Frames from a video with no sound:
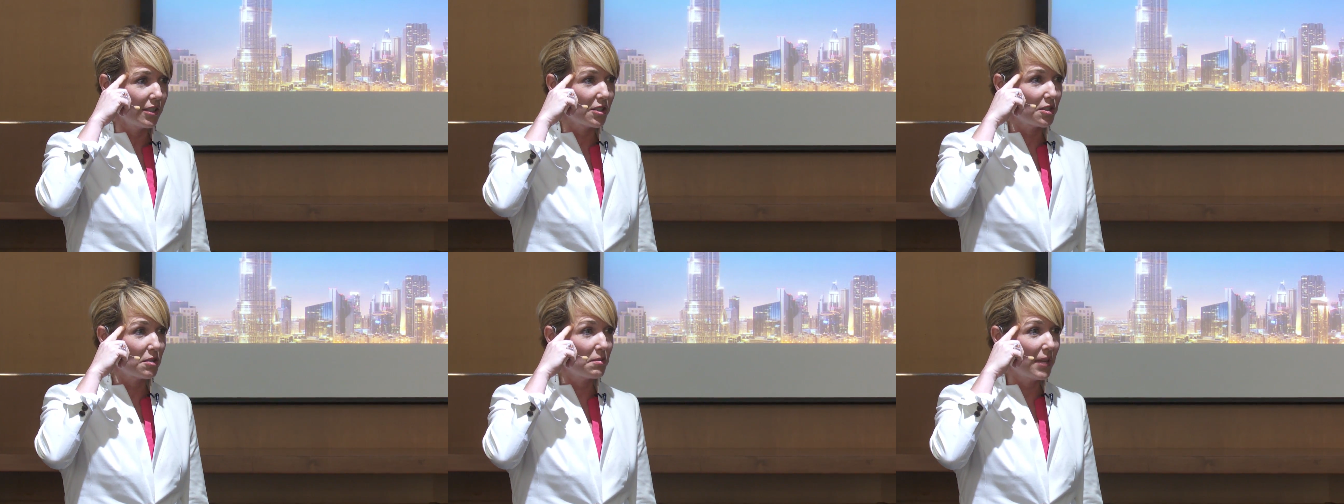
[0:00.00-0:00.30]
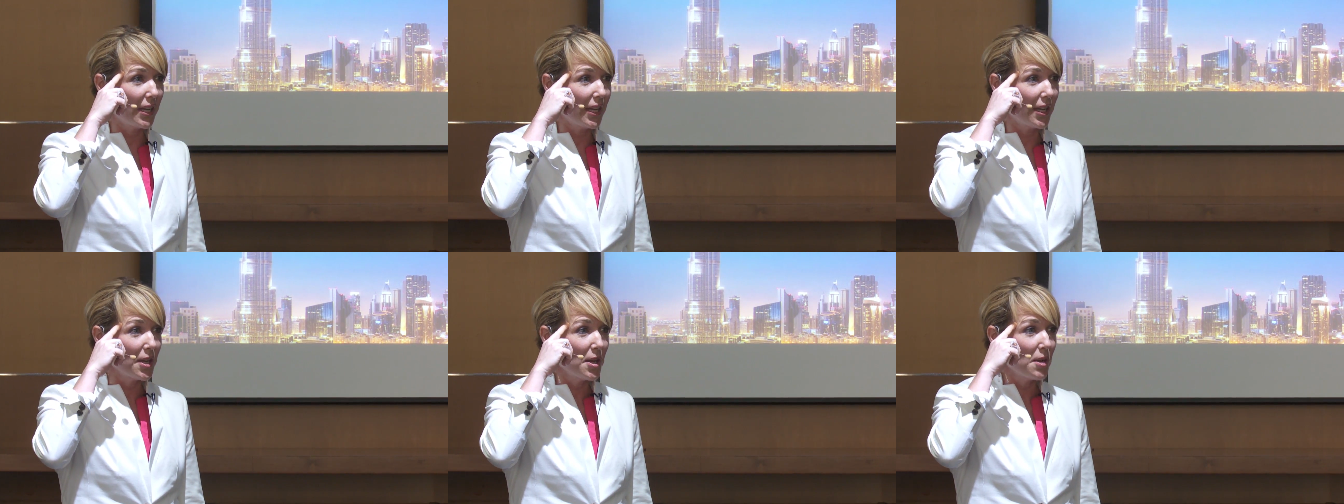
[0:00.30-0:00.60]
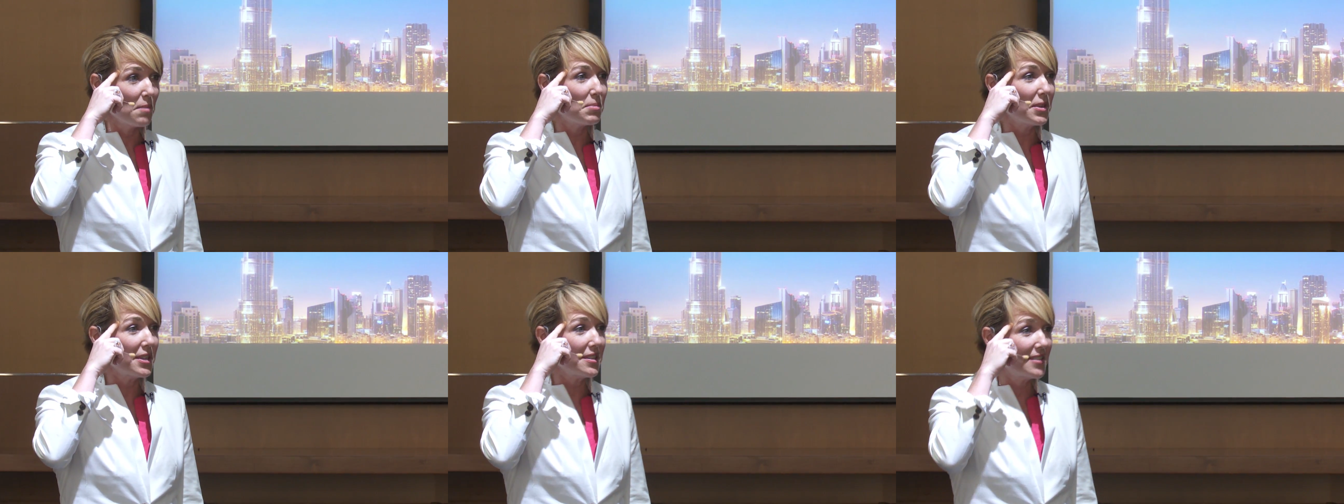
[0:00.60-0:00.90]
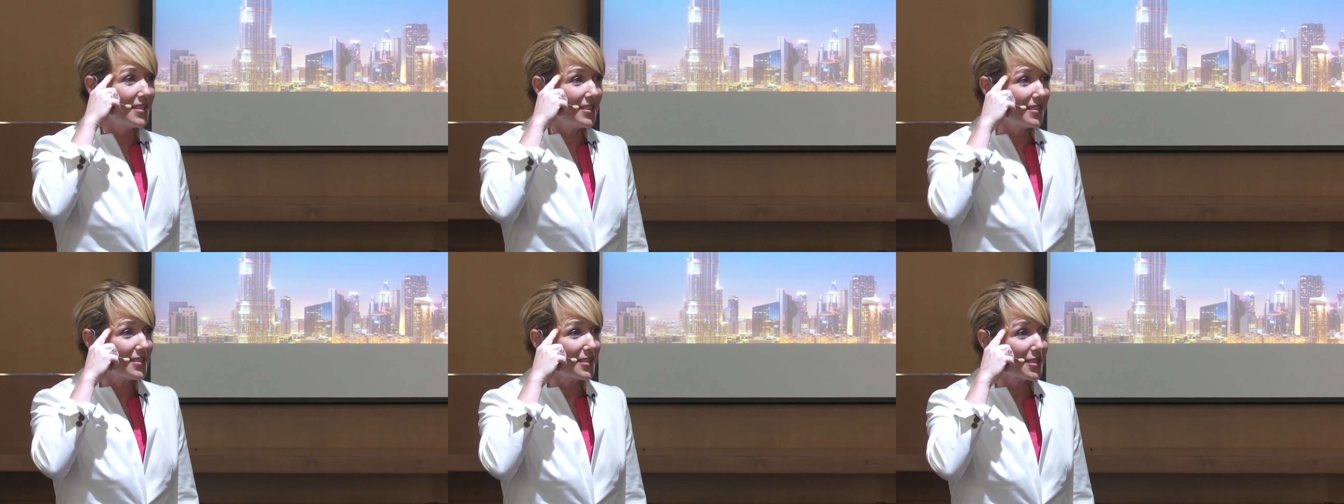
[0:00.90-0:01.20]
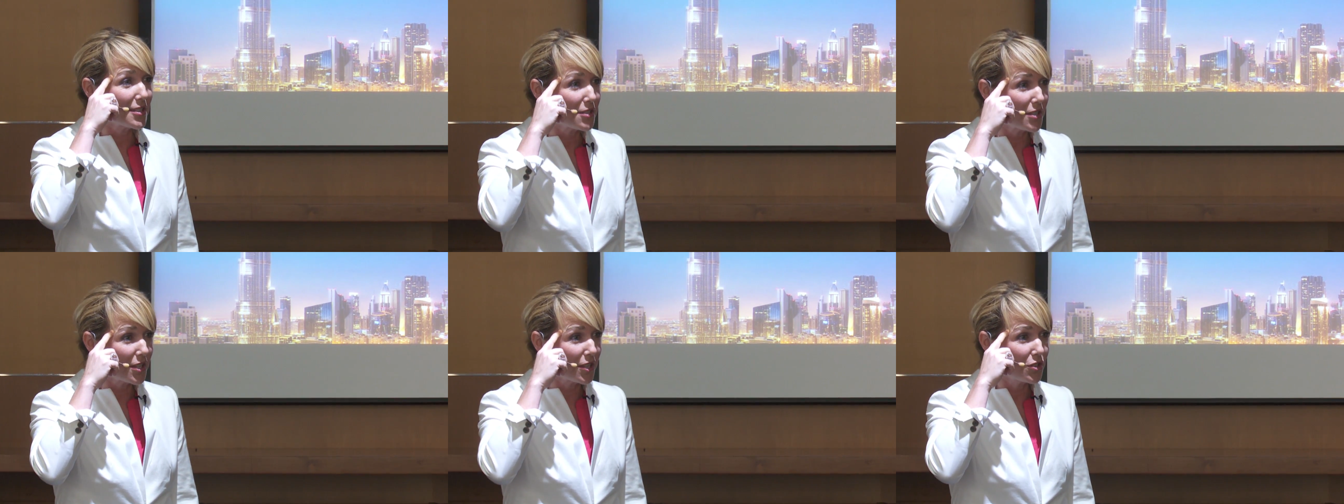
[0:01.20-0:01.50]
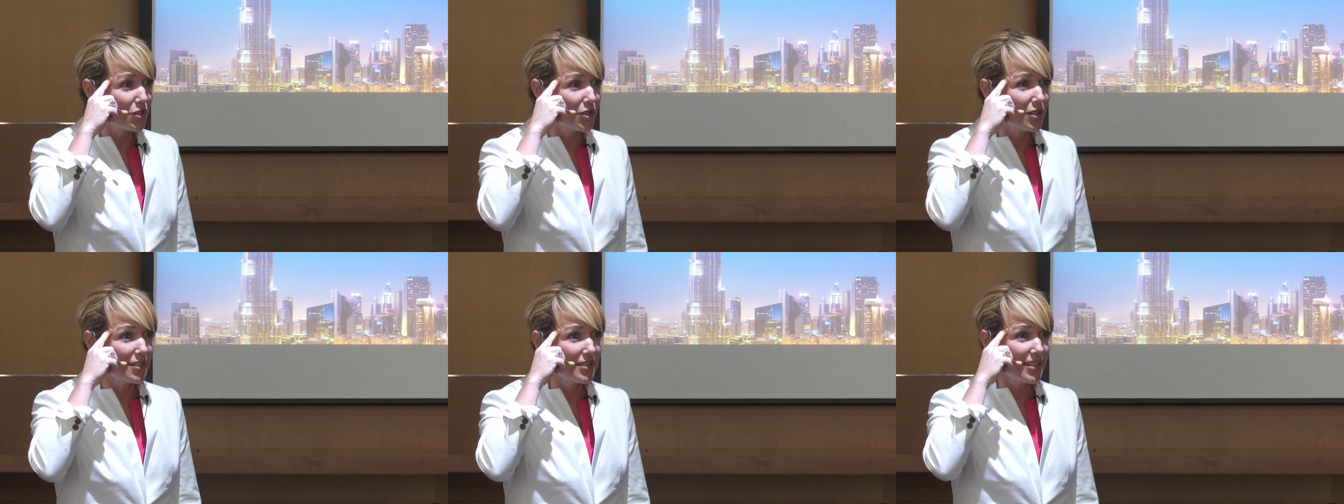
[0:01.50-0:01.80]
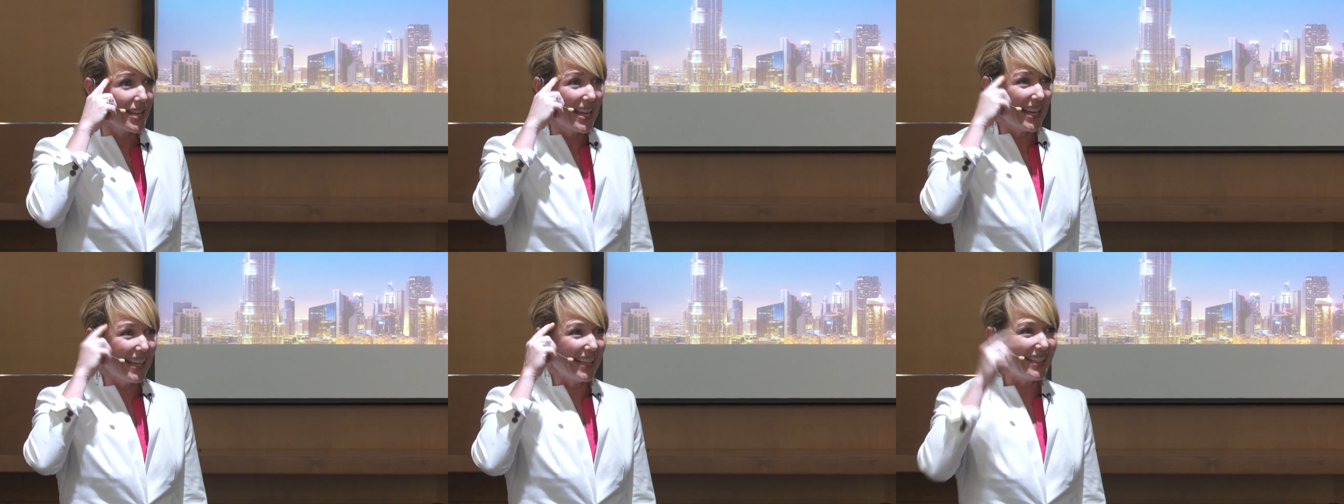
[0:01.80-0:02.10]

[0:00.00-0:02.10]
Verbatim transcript: to make business decisions